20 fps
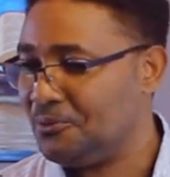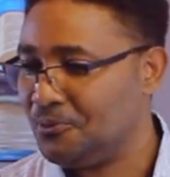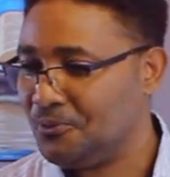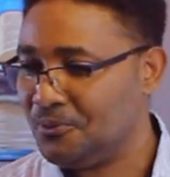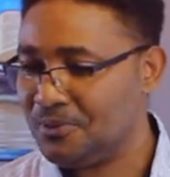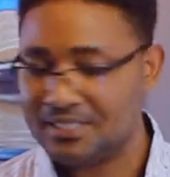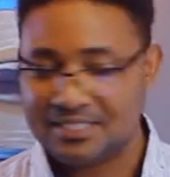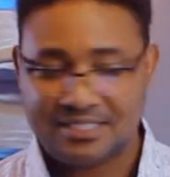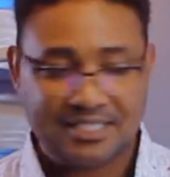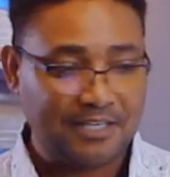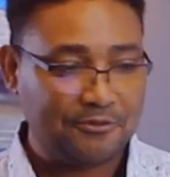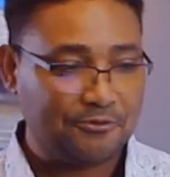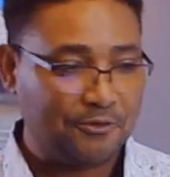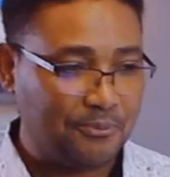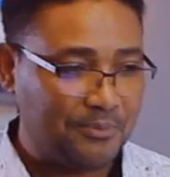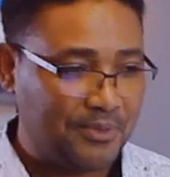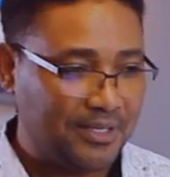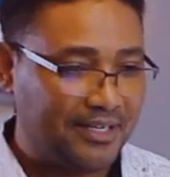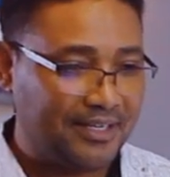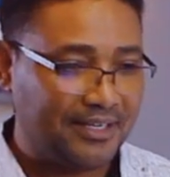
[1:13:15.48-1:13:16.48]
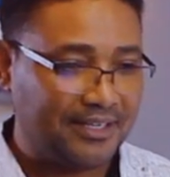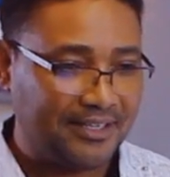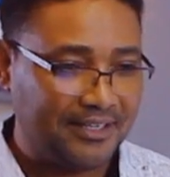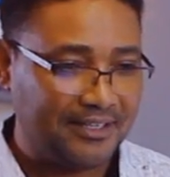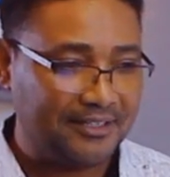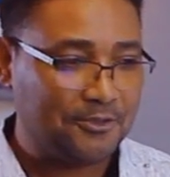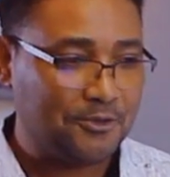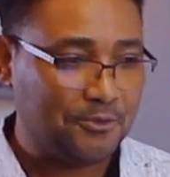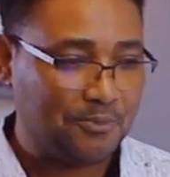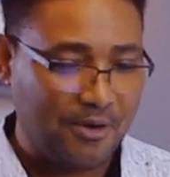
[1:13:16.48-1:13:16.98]
We'll start from here
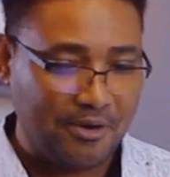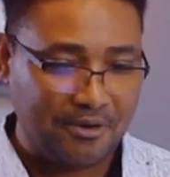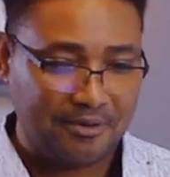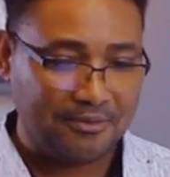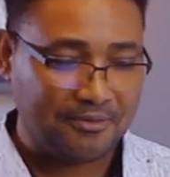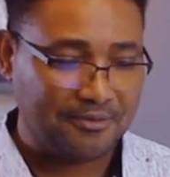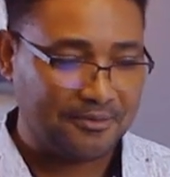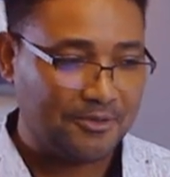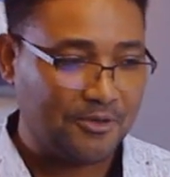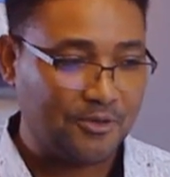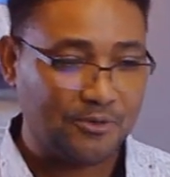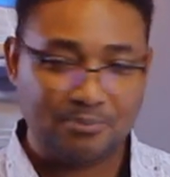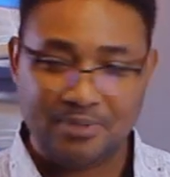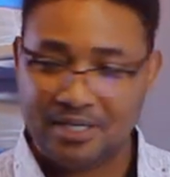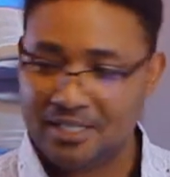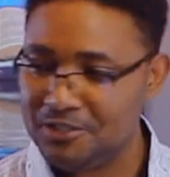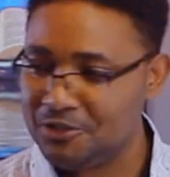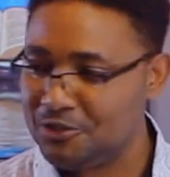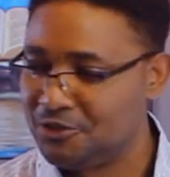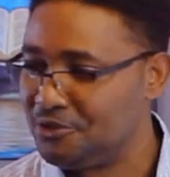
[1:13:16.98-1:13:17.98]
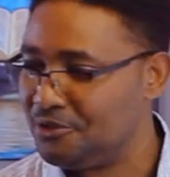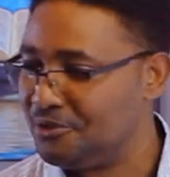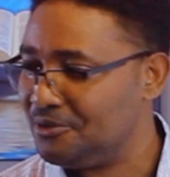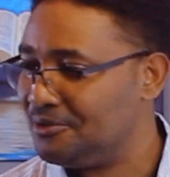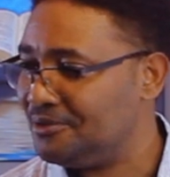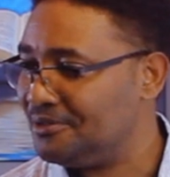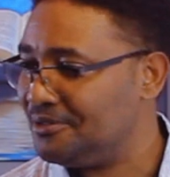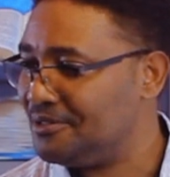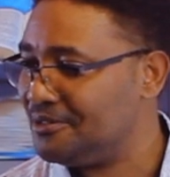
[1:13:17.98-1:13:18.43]
again tomorrow. God bless you.